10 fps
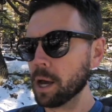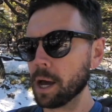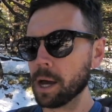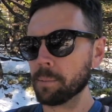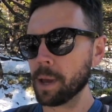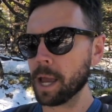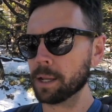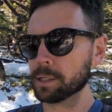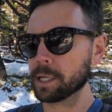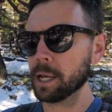um,
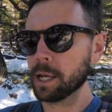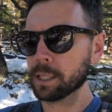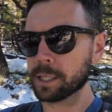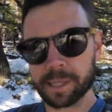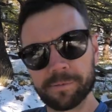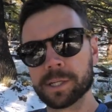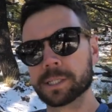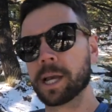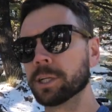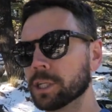and let's have a
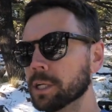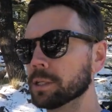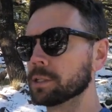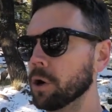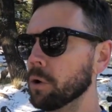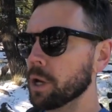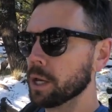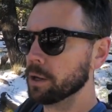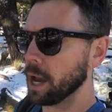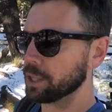discussion. So
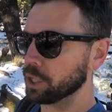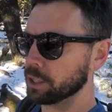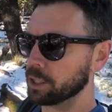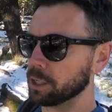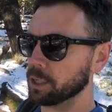I think